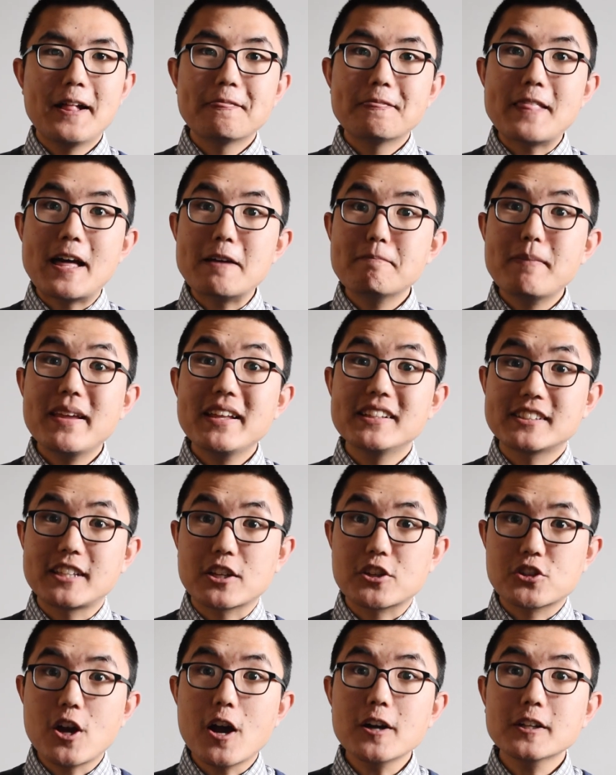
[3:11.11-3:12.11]
That means
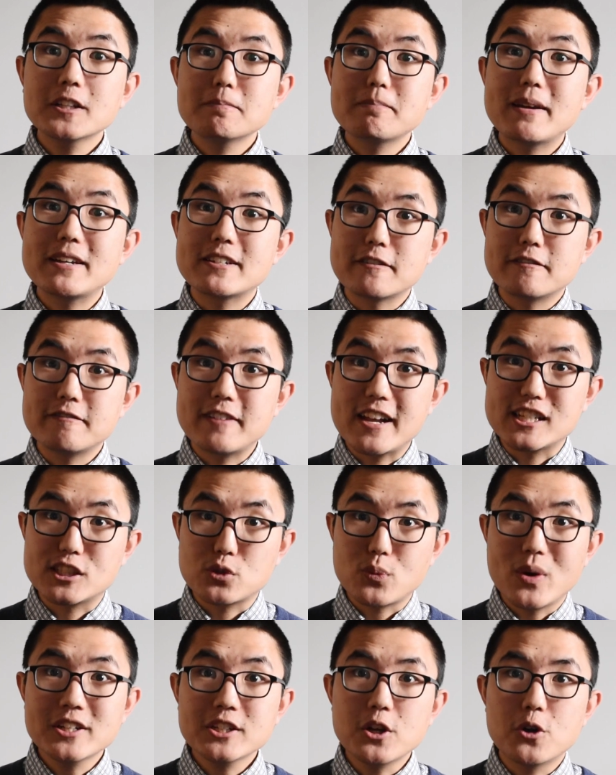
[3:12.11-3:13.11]
that chocolate made of phase
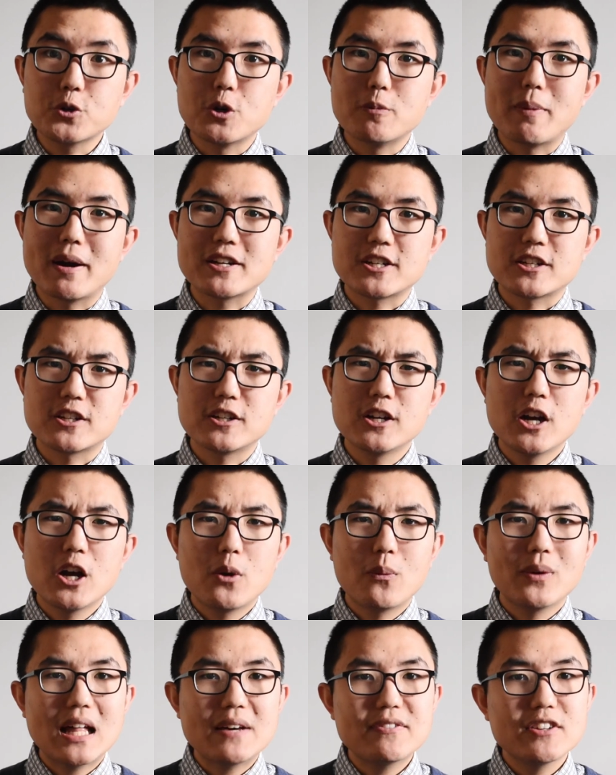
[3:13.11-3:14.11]
1 cocoa butter
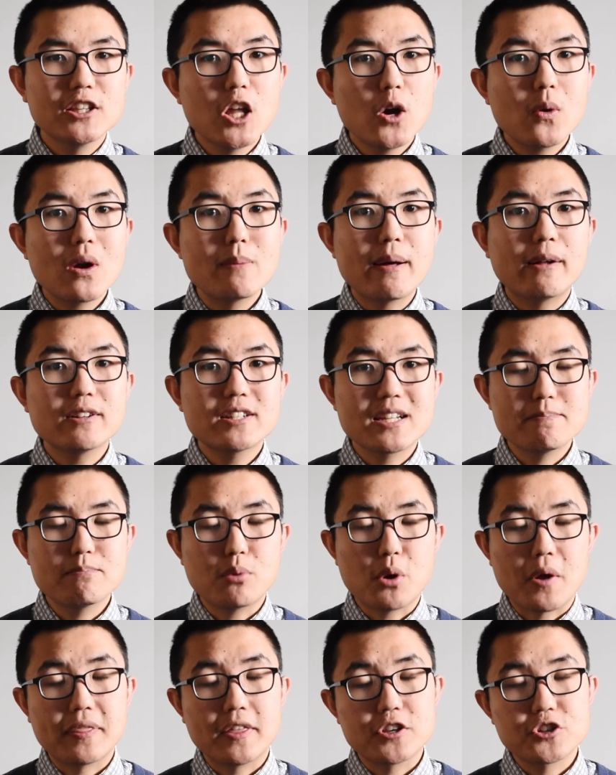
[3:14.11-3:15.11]
will have a lower melting
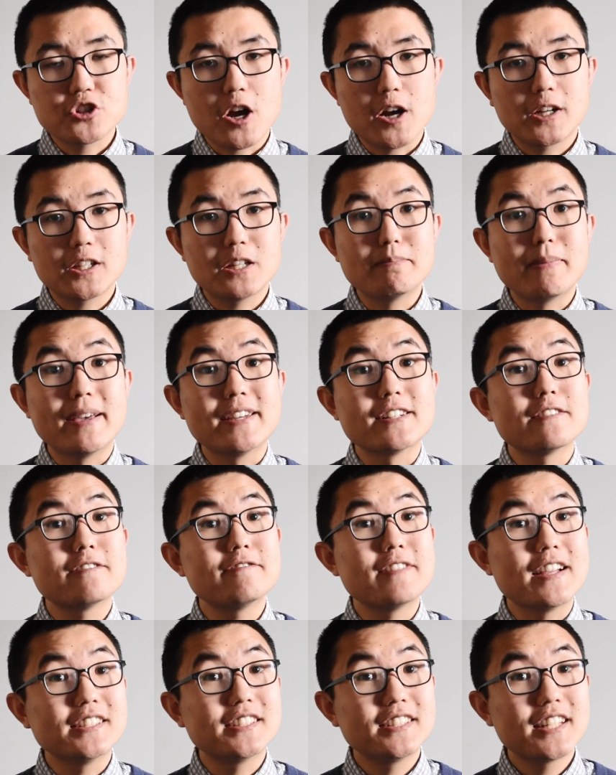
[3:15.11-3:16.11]
point than chocolate made of
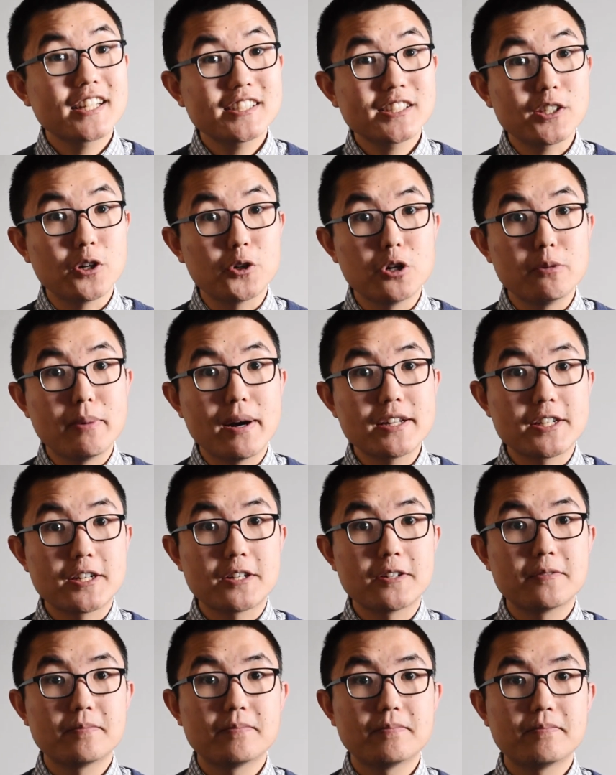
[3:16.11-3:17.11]
phase 6 cocoa
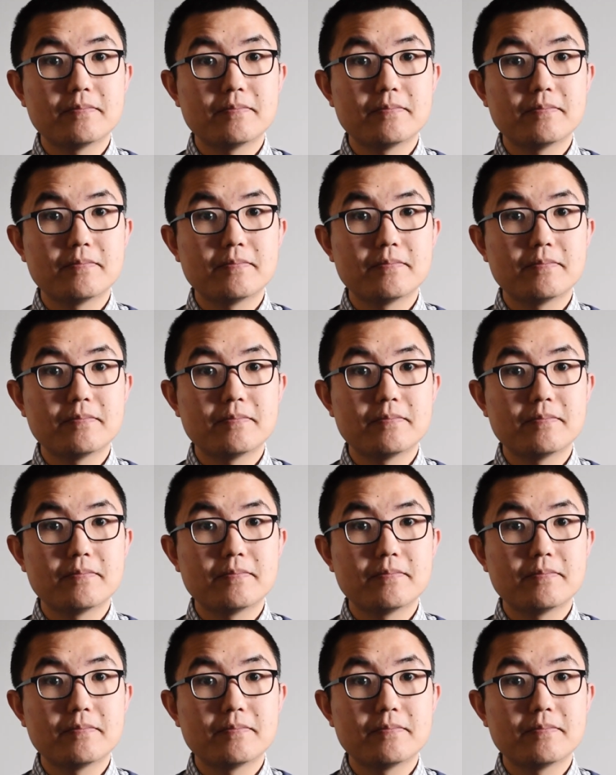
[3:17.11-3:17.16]
butter.